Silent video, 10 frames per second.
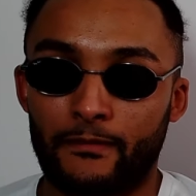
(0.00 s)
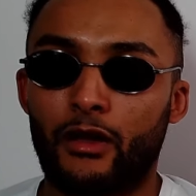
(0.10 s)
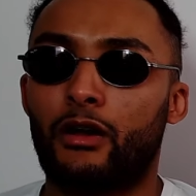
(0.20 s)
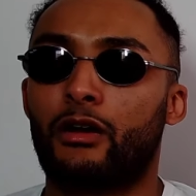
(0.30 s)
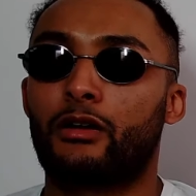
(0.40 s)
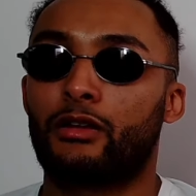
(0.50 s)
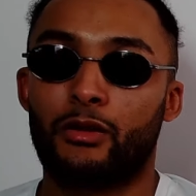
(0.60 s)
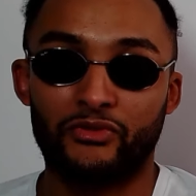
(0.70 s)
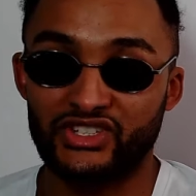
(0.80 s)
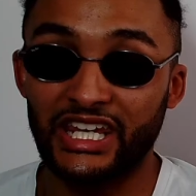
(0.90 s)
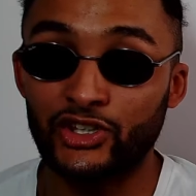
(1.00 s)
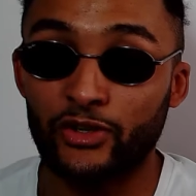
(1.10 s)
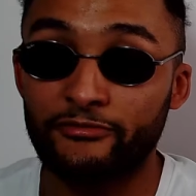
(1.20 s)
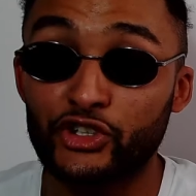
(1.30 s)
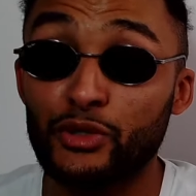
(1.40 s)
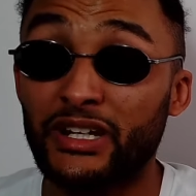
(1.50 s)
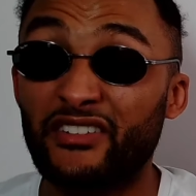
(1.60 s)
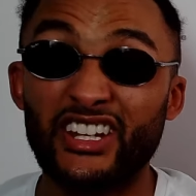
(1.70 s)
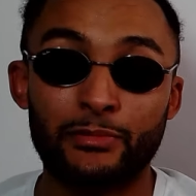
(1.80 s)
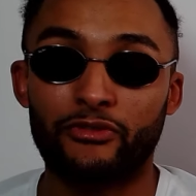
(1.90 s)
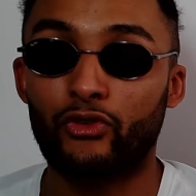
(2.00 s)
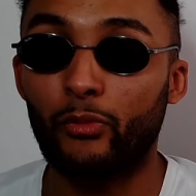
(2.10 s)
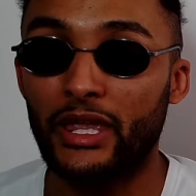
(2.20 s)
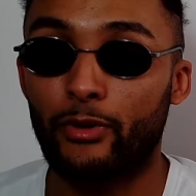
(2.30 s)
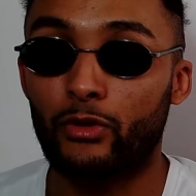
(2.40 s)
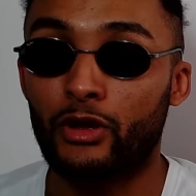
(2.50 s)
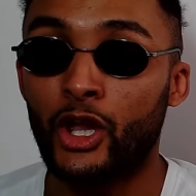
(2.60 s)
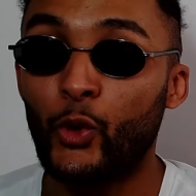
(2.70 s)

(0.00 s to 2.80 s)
Oh, we've seen John Fury play the victim before, people.